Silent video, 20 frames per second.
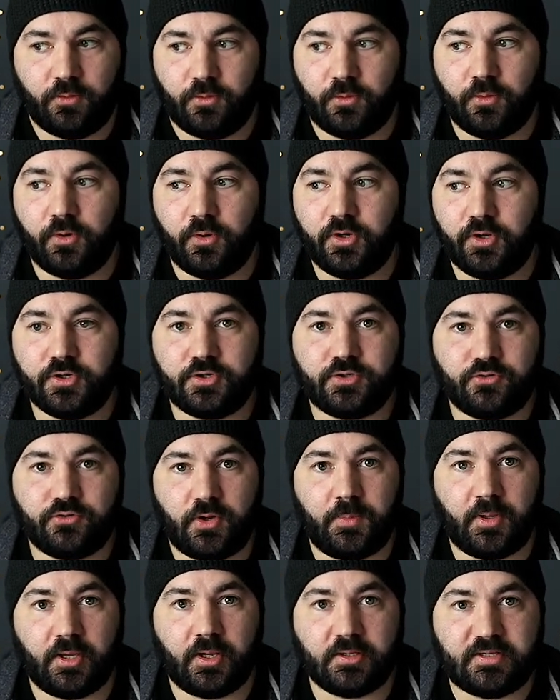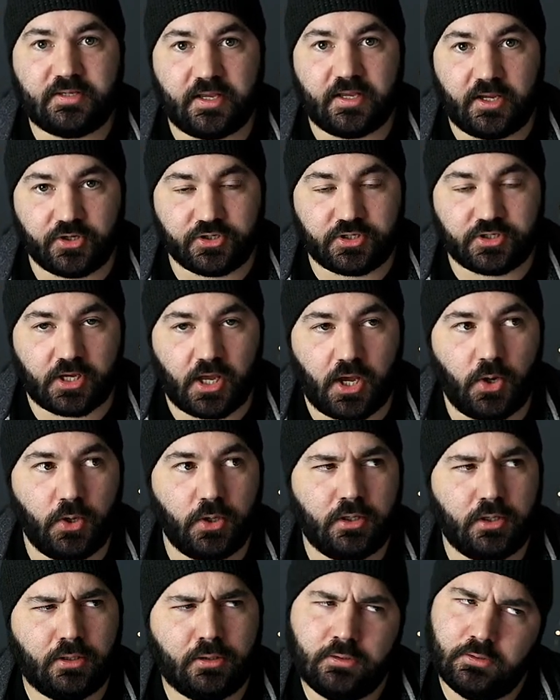or you're streaming 10 years ago,
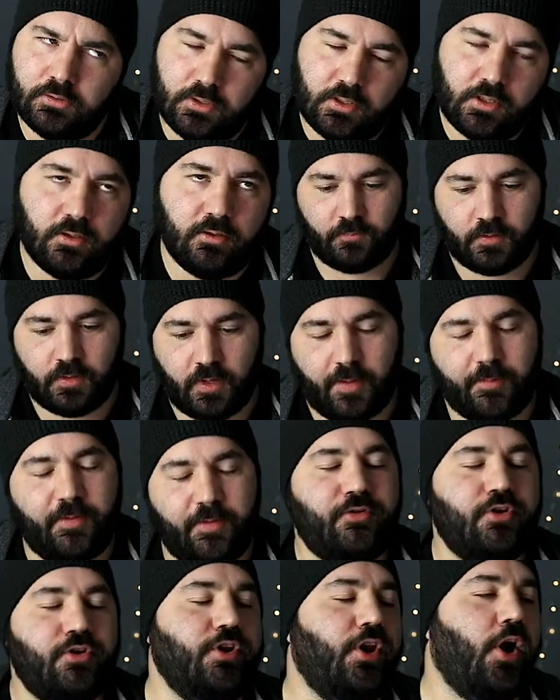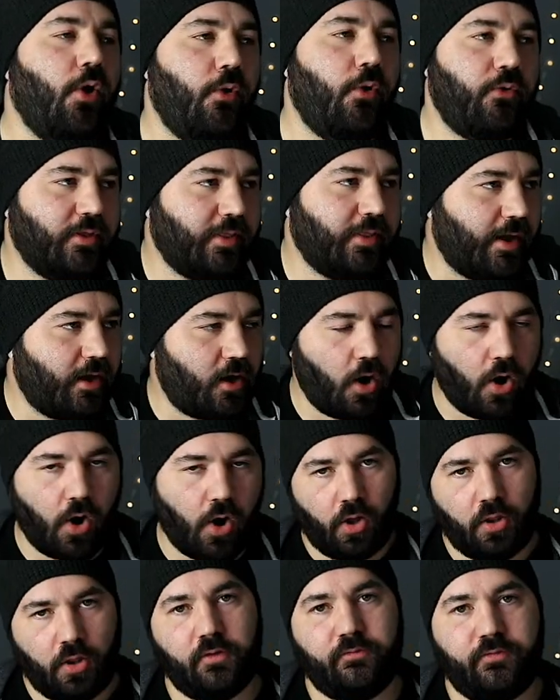I mean, if you know that like
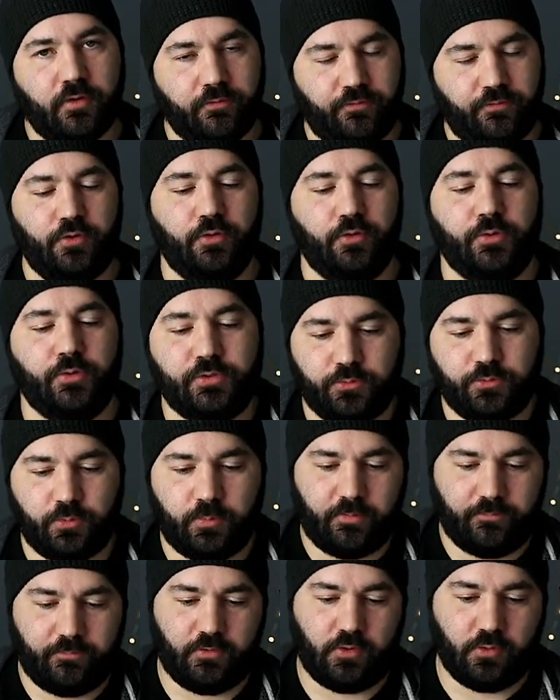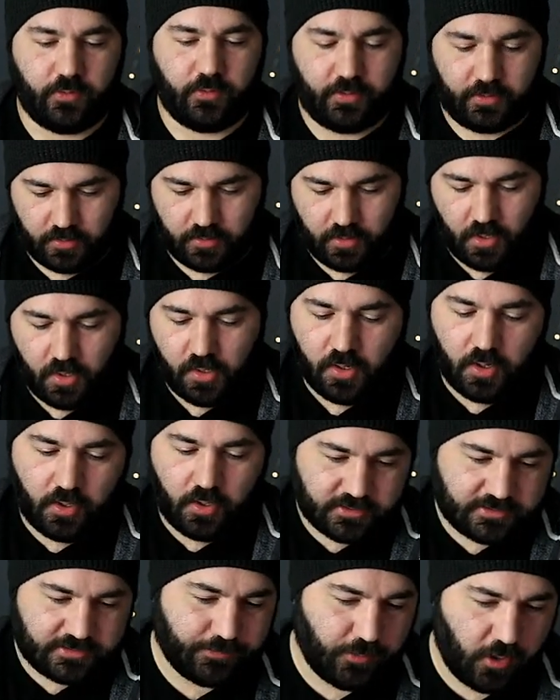all of your viewers will be viewing on
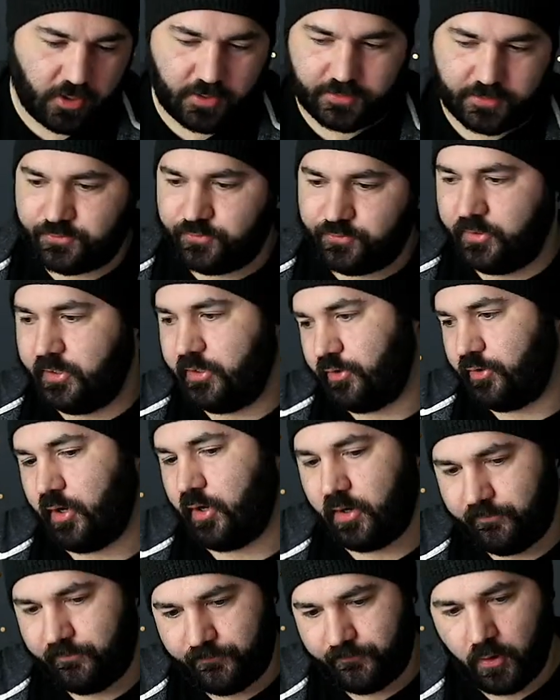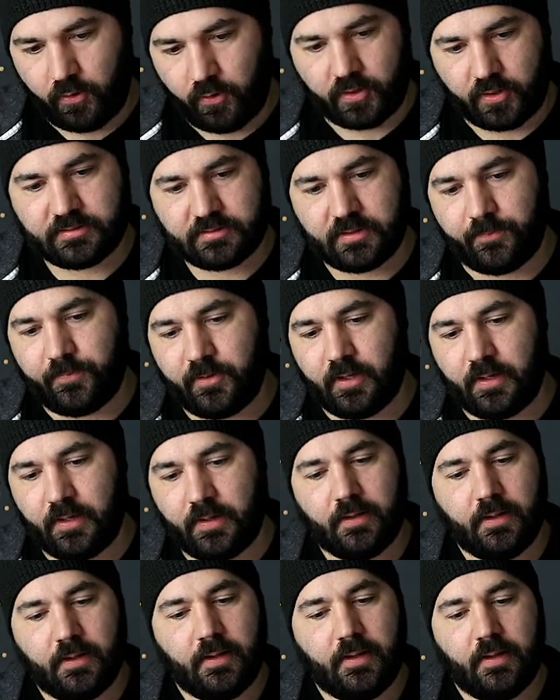a small screen or on a phone or
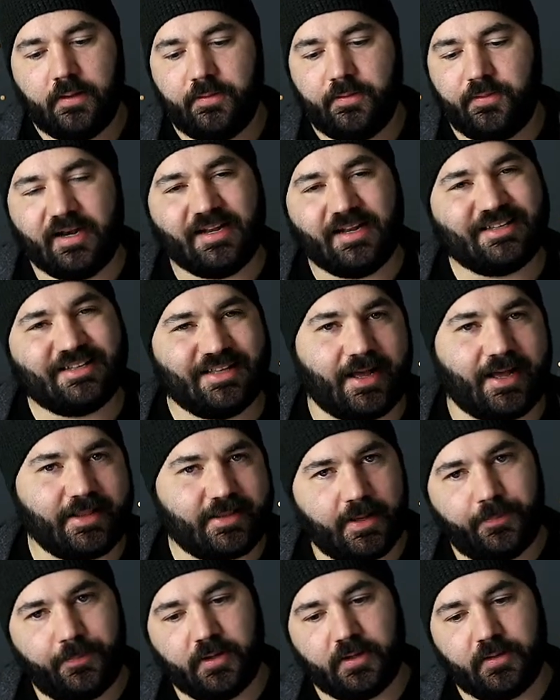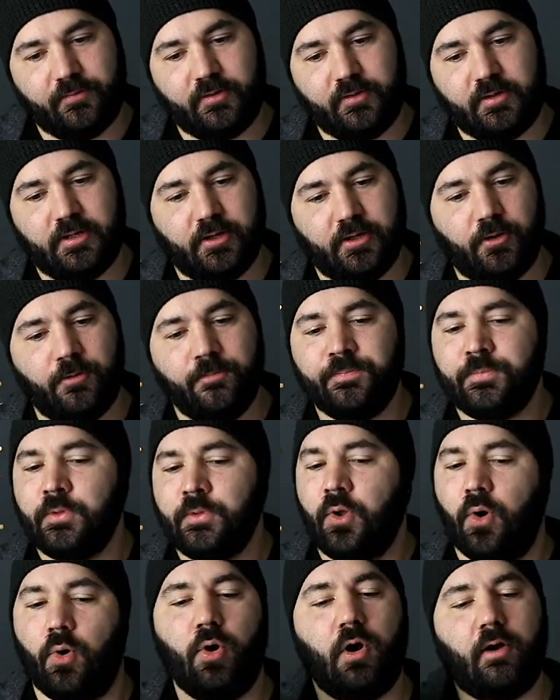something, then it's not that big of a deal.
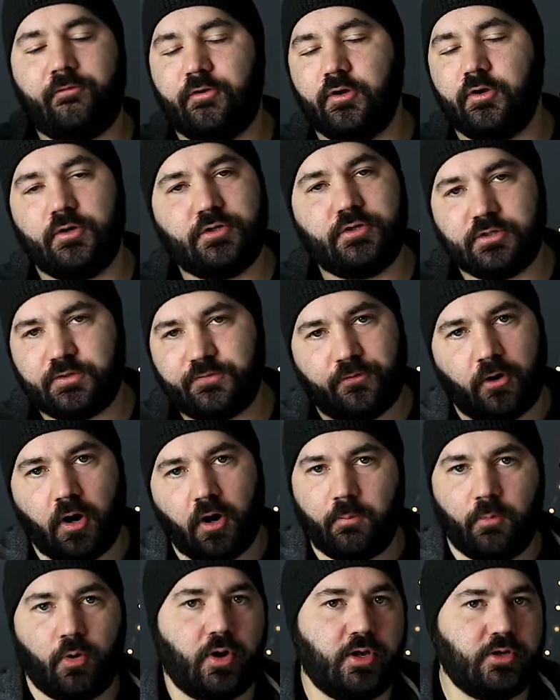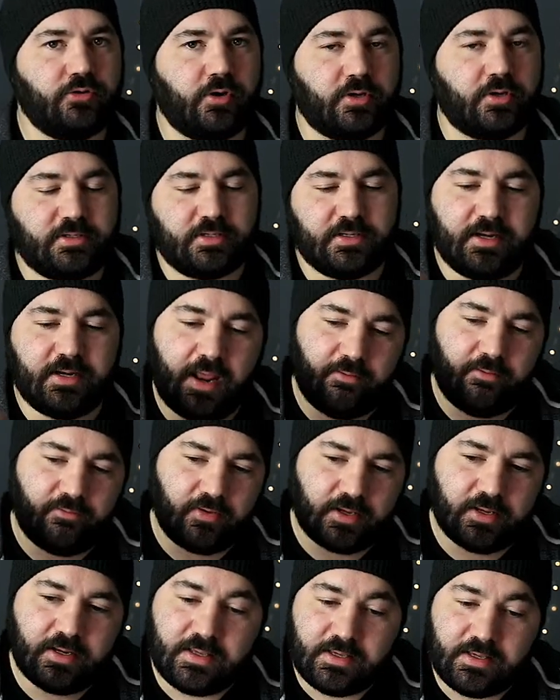Or if you're just far more interested in
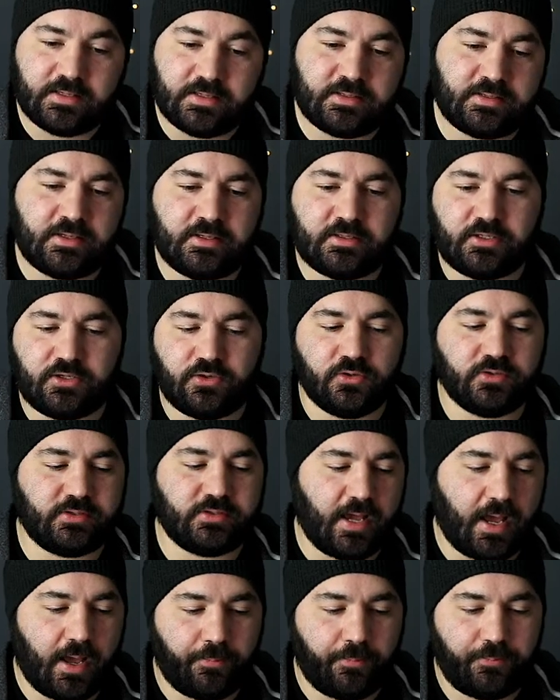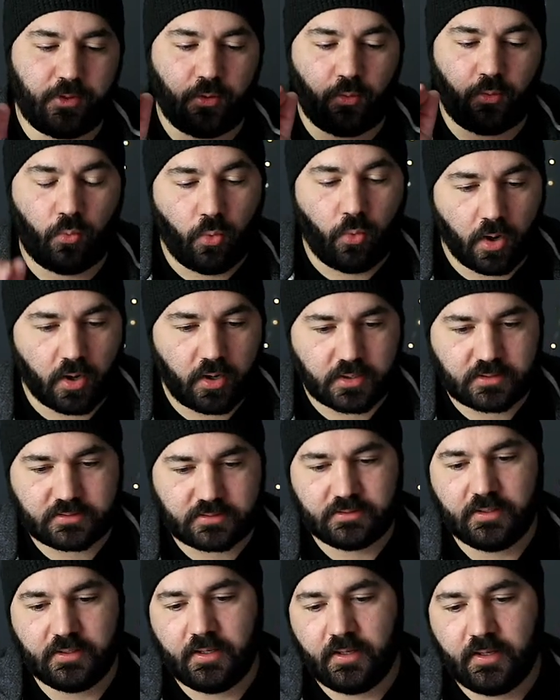having an easy to use app that works